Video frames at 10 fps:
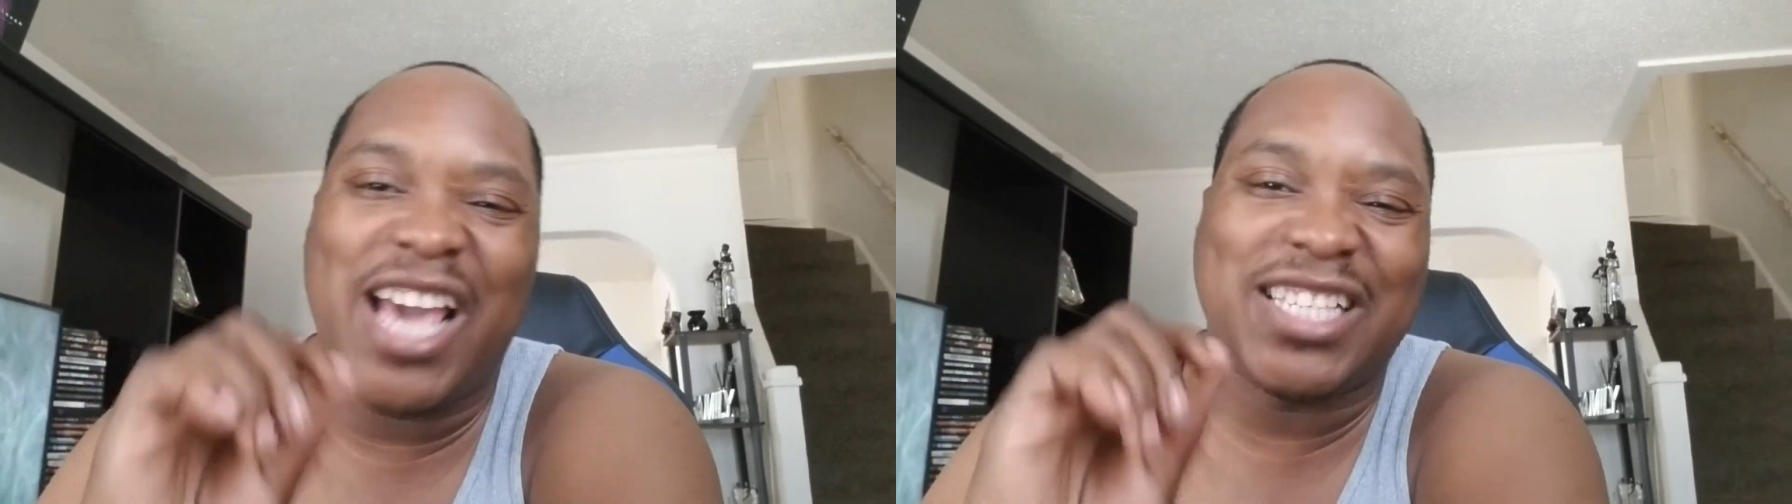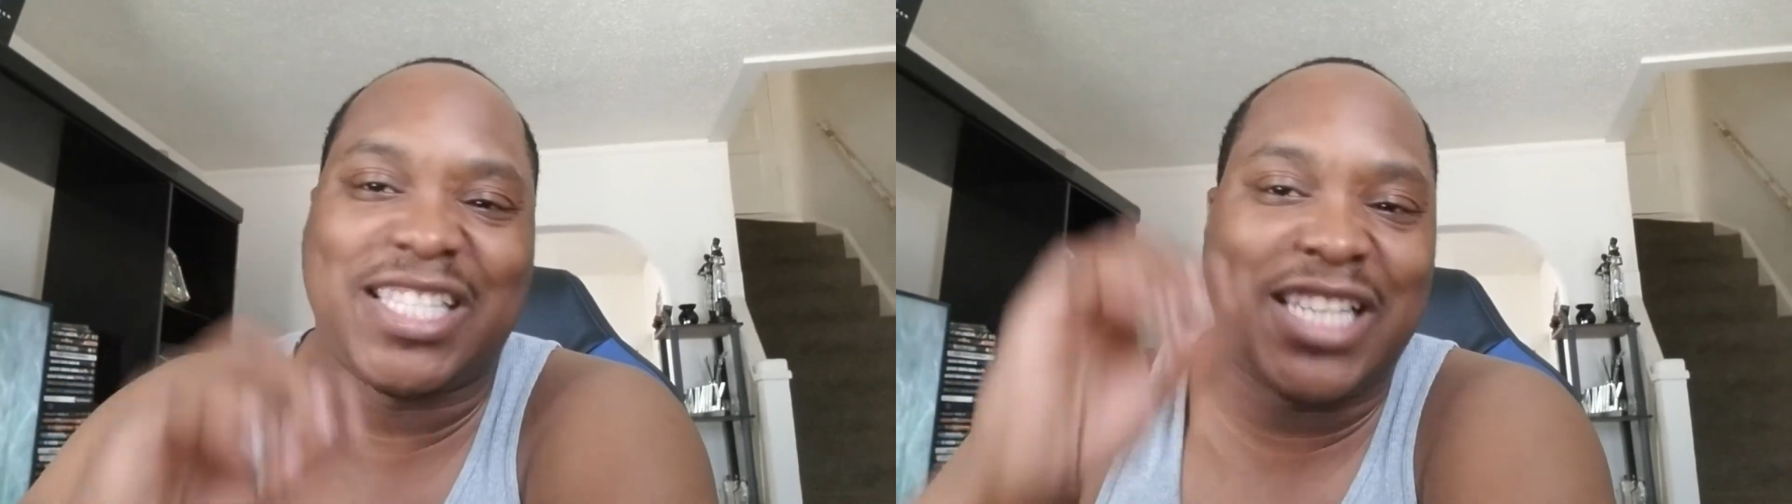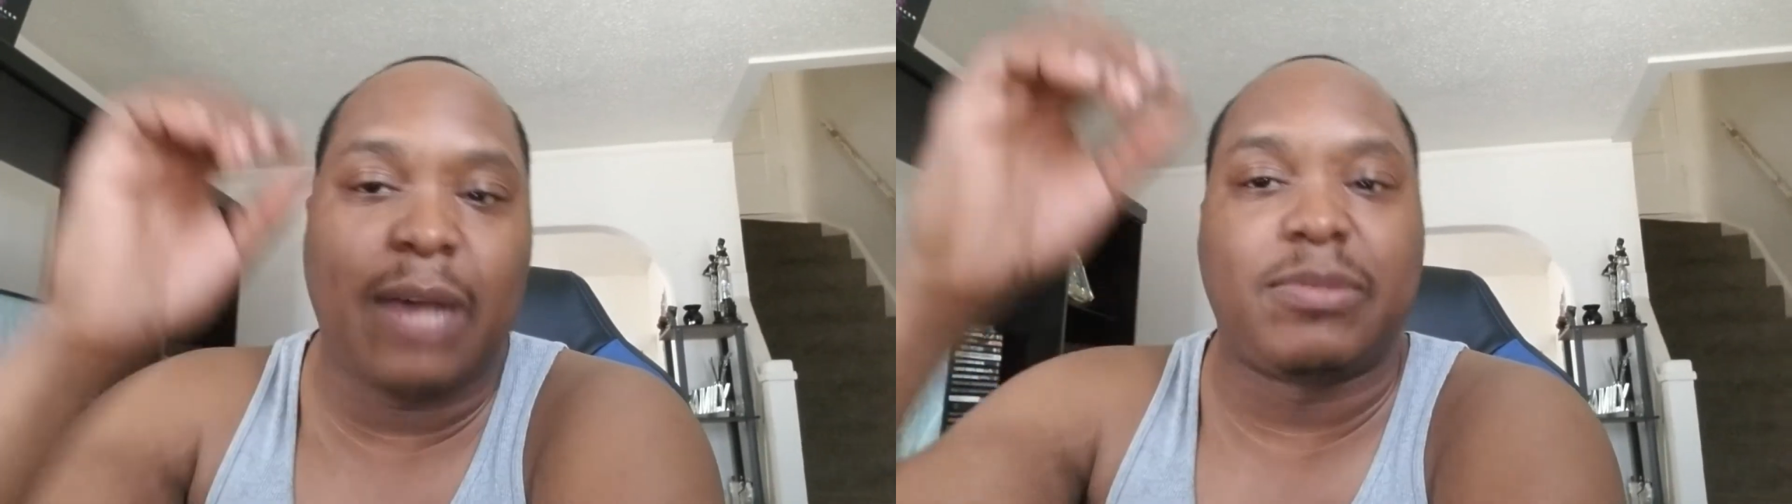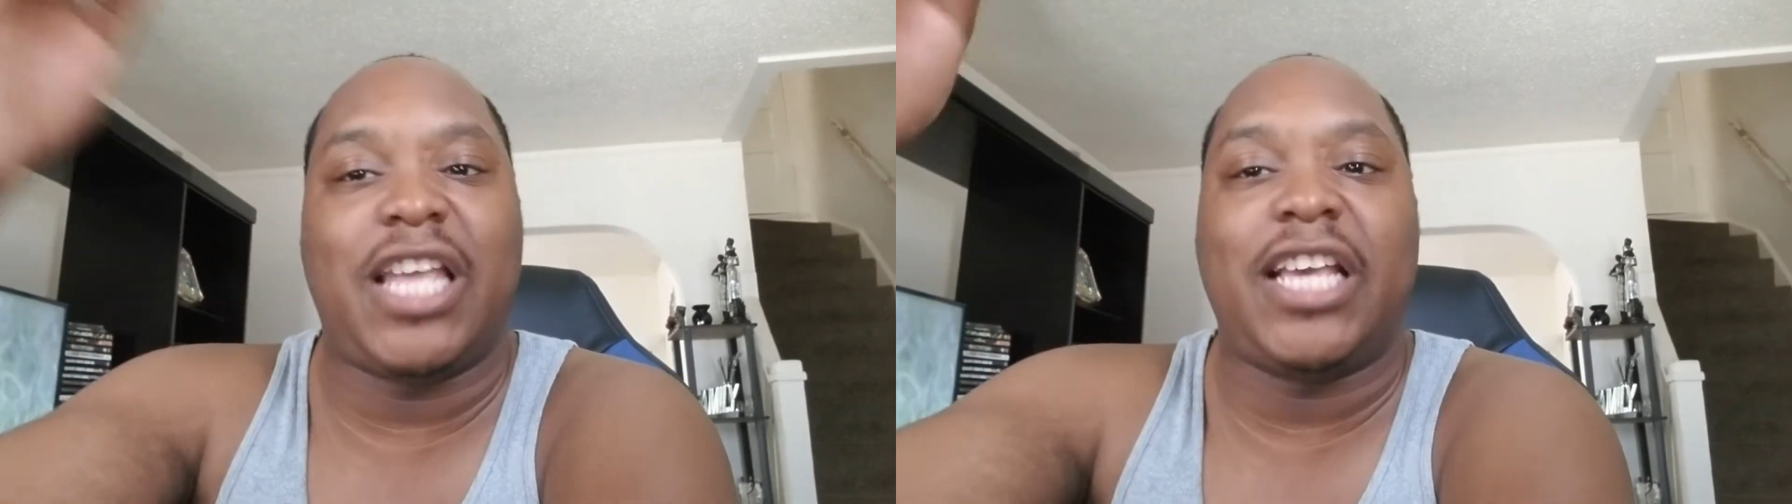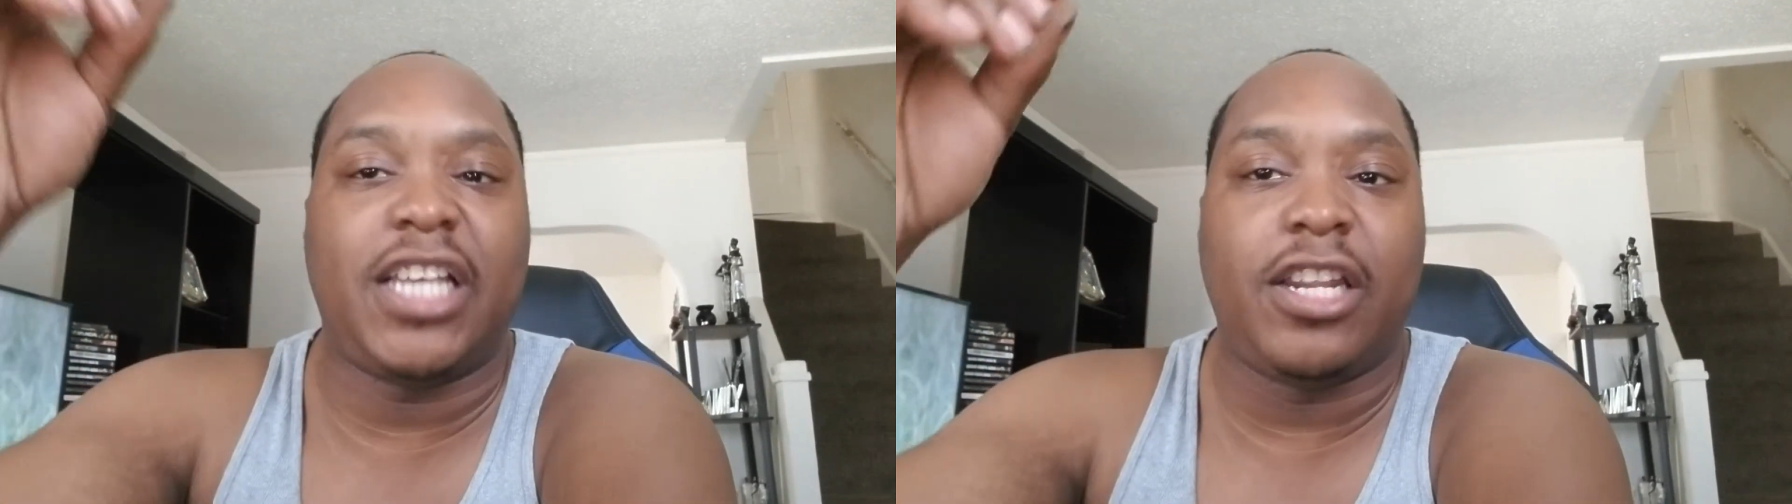top
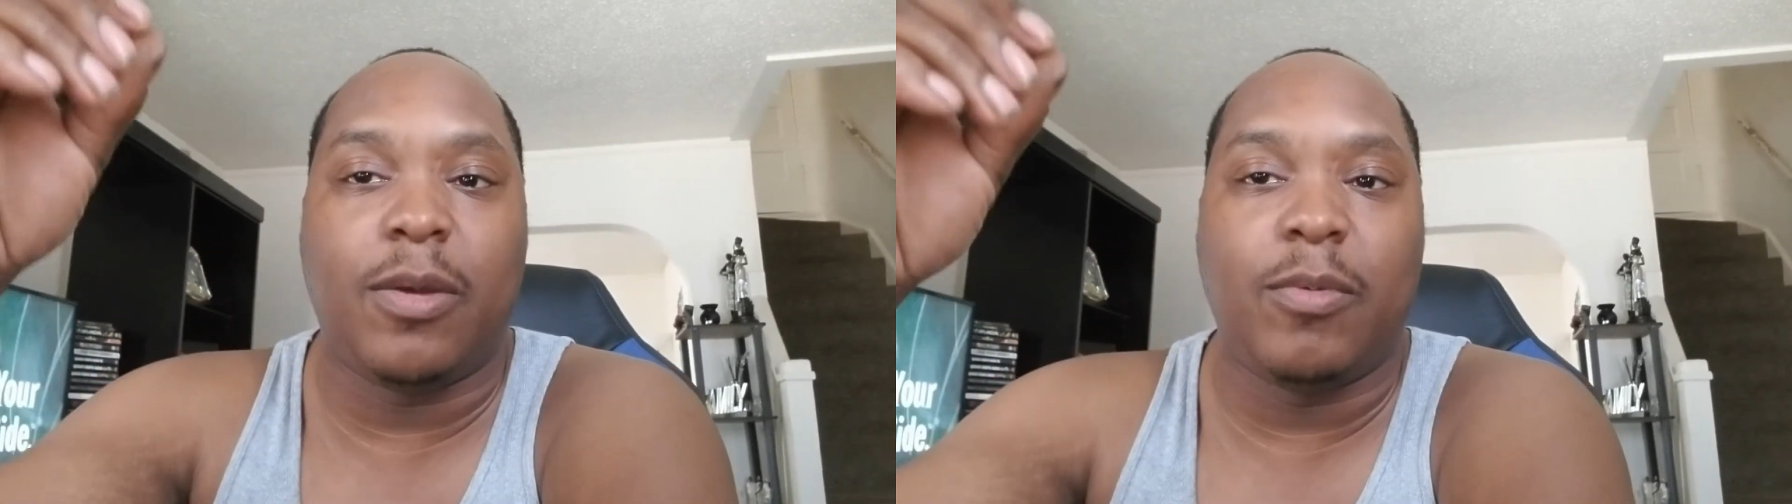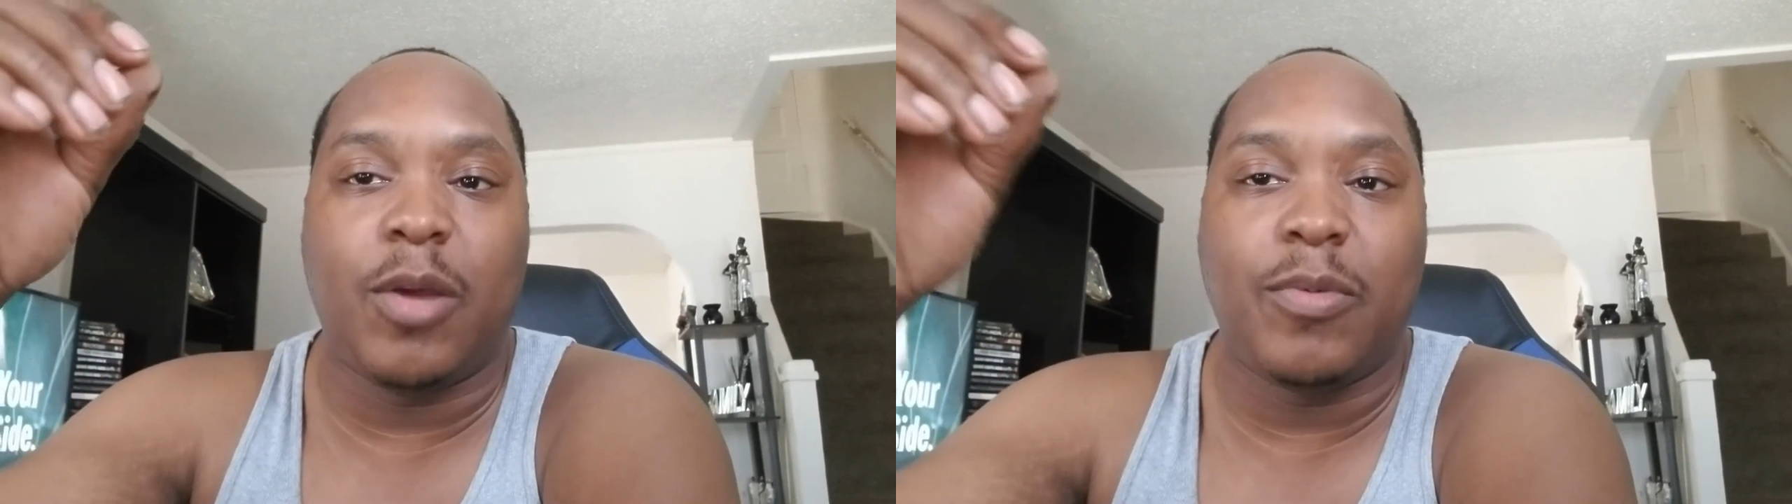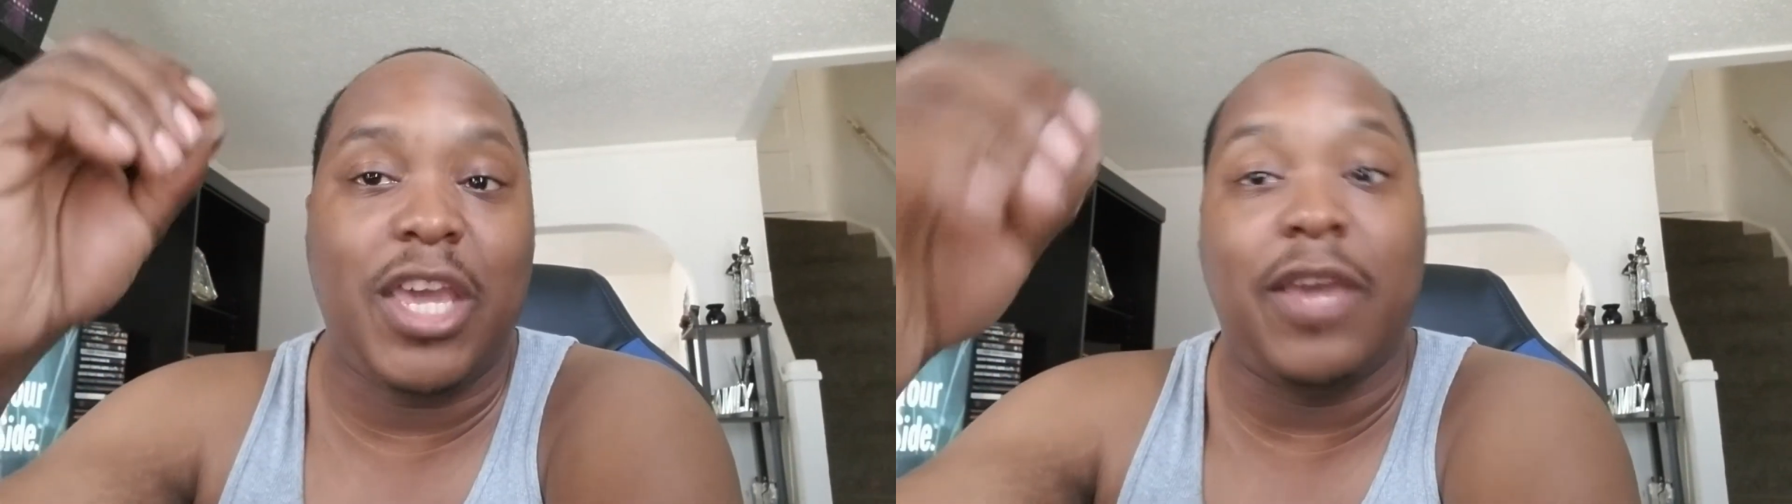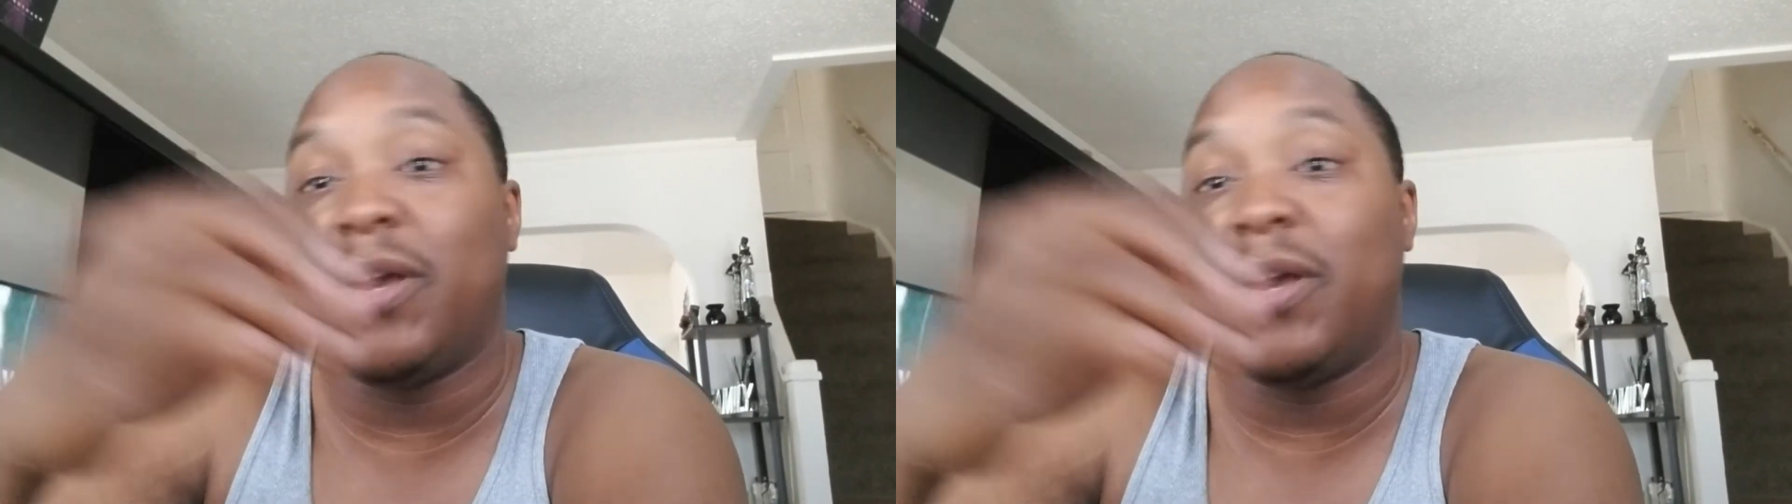stakes in WWE,